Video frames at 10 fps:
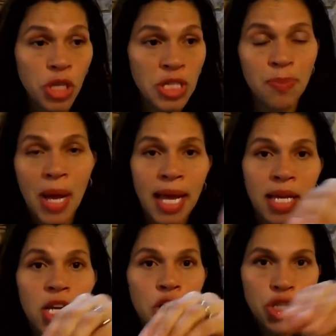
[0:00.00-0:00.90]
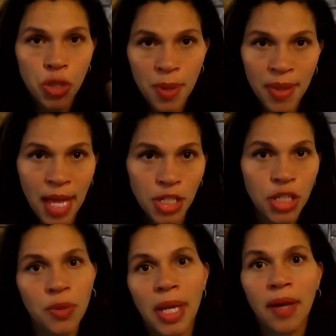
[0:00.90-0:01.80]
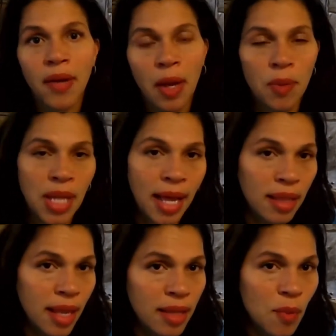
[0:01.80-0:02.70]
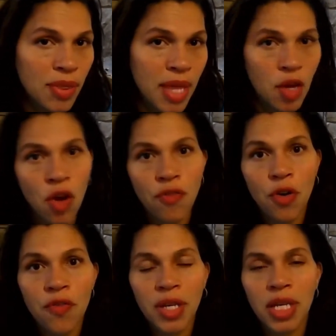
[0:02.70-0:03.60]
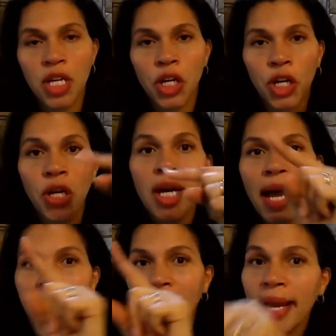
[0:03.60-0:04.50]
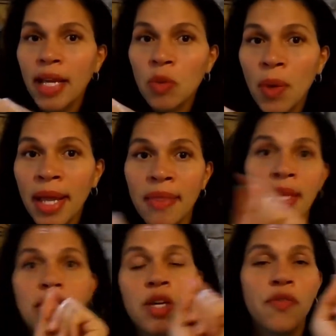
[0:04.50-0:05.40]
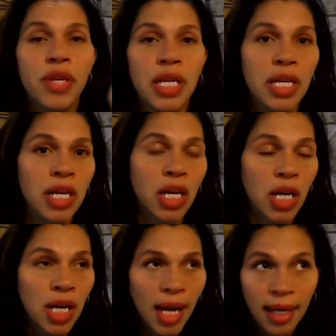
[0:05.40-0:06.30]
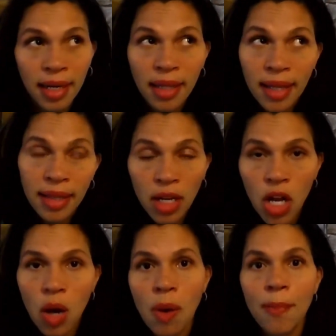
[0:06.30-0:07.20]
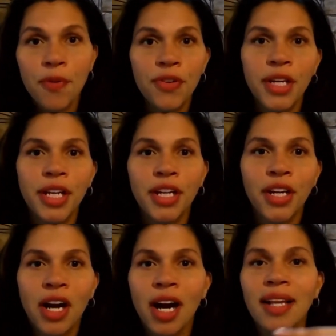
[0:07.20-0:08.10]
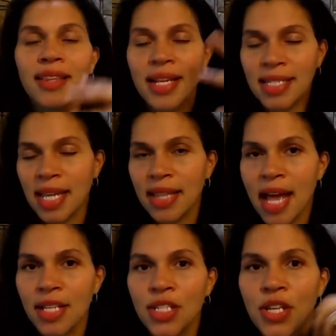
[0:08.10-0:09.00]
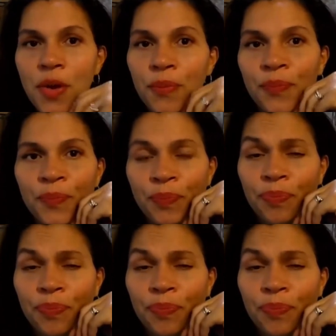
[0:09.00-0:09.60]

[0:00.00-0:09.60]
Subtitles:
just by doing that too. Like, okay, well, I like what they offer over here, and I can wing this over here, and I like that co-op over here, and things like that. So,